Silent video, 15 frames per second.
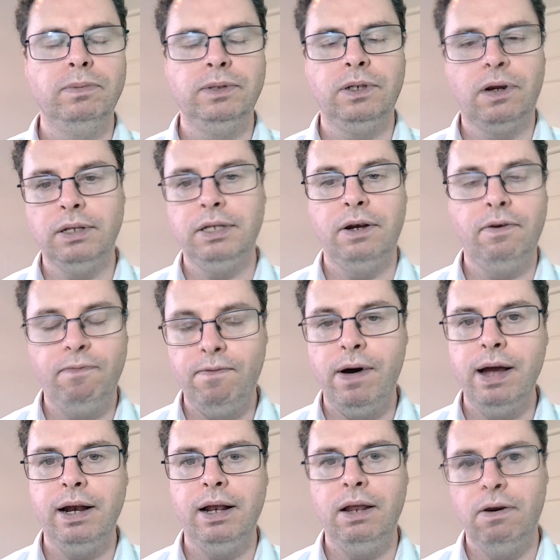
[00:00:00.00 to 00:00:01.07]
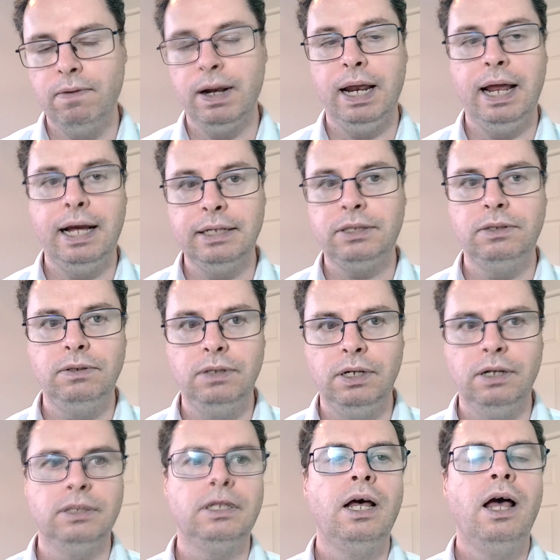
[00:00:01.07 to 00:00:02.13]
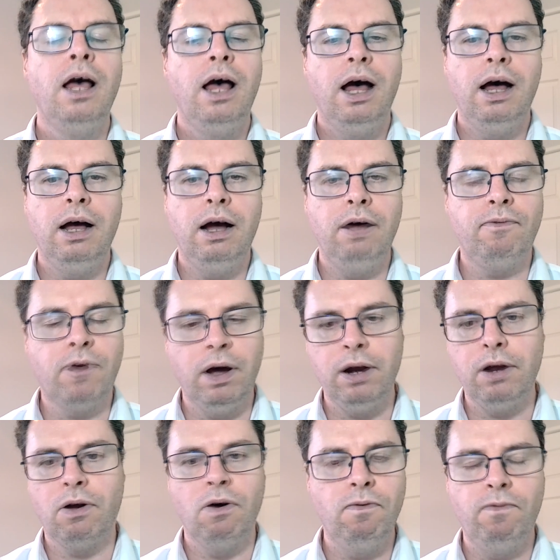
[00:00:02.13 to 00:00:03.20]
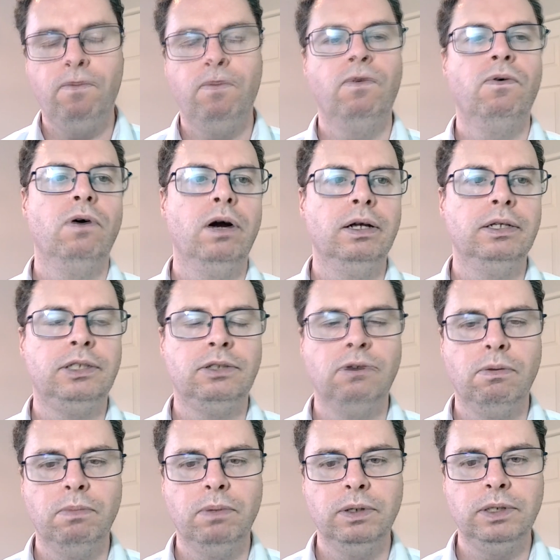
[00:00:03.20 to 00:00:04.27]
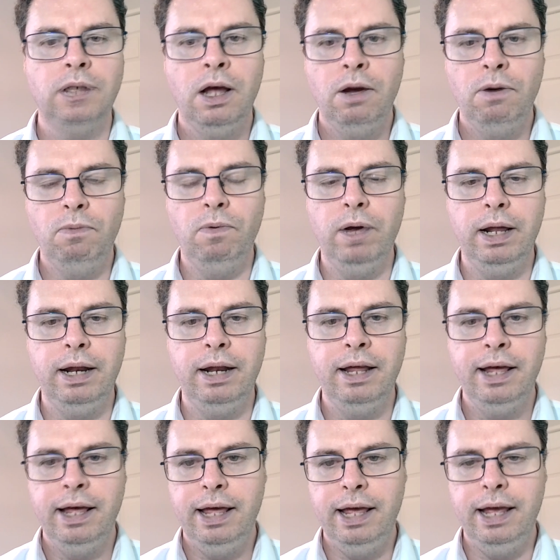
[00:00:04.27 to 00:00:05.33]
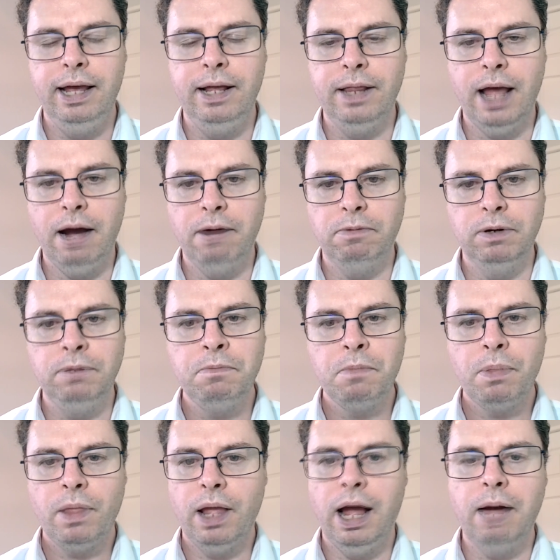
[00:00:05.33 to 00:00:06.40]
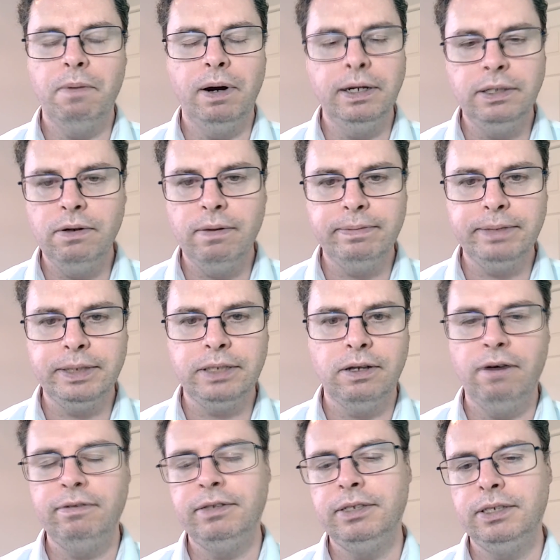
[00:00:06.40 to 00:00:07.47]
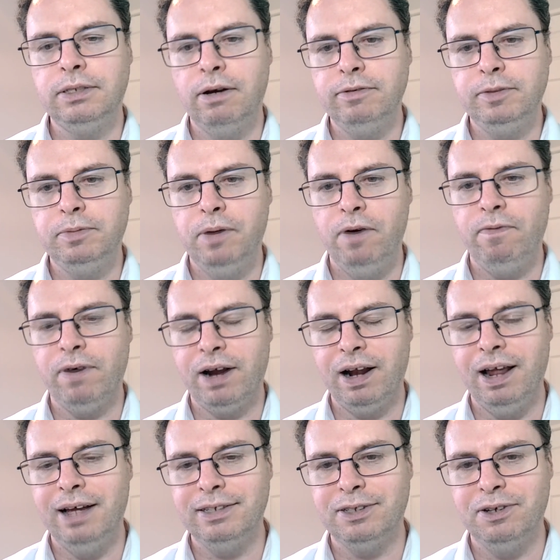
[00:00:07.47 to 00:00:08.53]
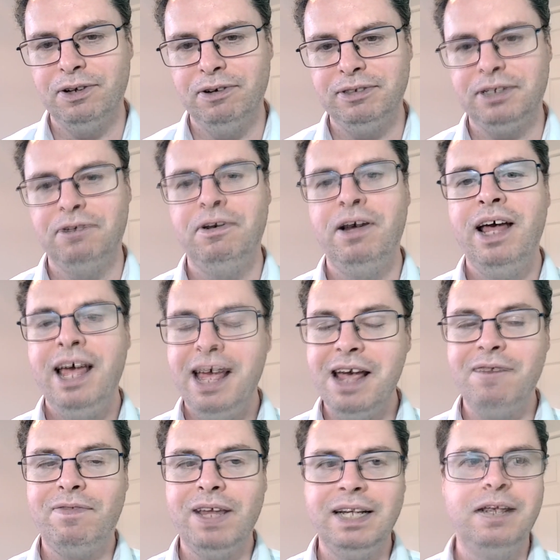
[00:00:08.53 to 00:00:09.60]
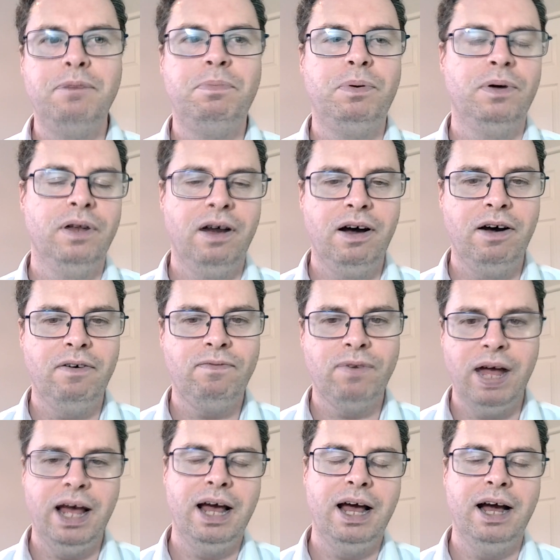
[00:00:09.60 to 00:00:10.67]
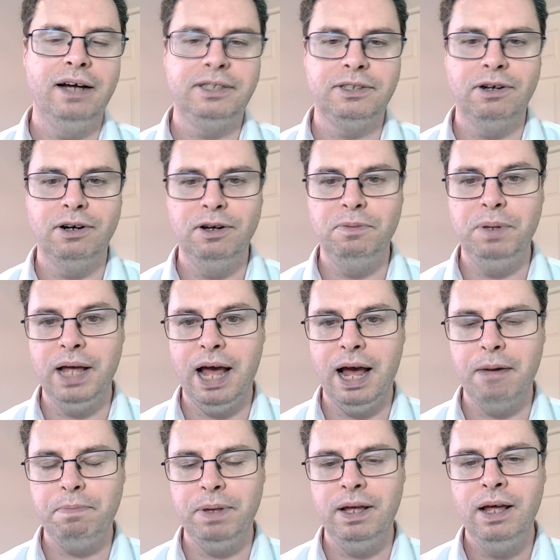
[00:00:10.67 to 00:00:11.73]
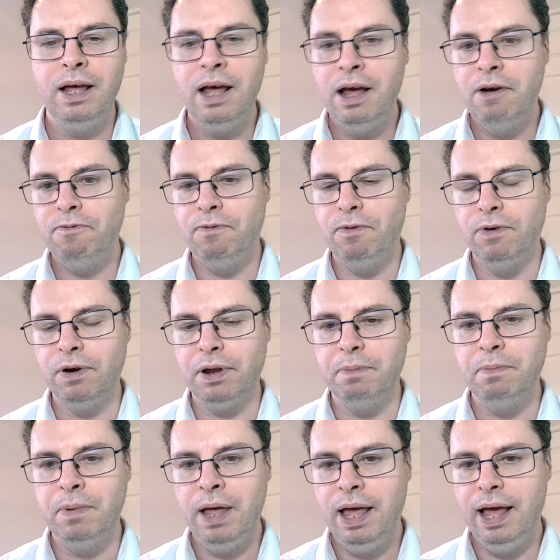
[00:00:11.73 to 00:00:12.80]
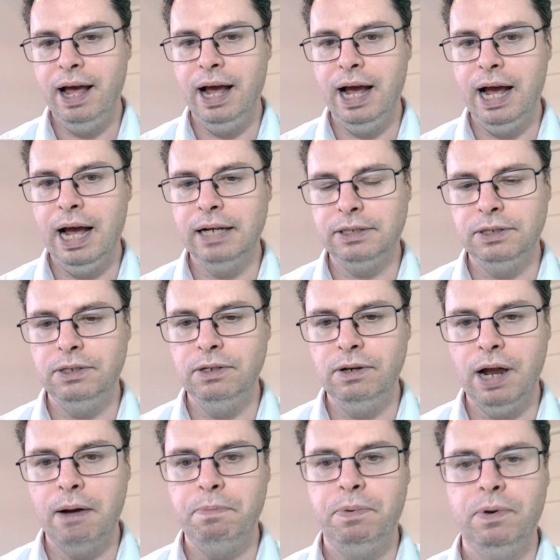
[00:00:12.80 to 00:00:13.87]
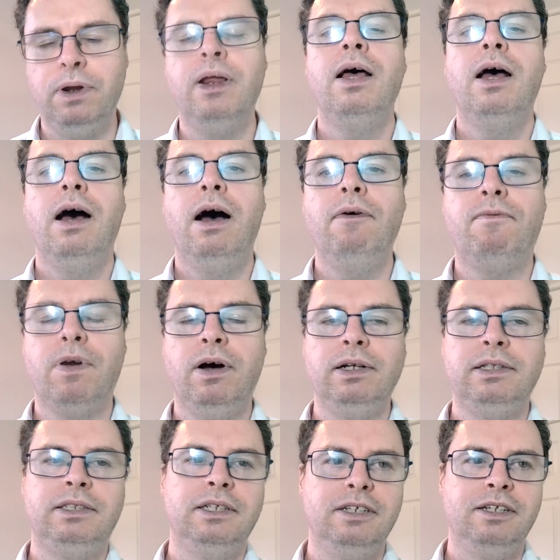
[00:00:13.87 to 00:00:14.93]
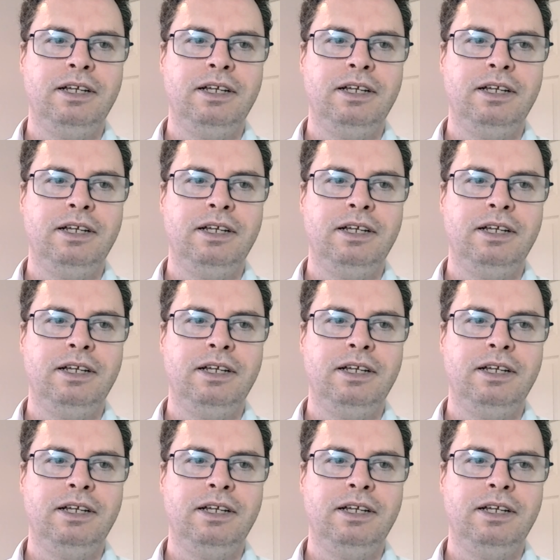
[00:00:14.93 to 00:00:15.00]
have got to the final over the last 2 years, I've got to go for a Stormers win in that one. I do have a soft spot for Glasgow though, so if they did pull it off, I'd certainly be happy for them to do that. But I've got to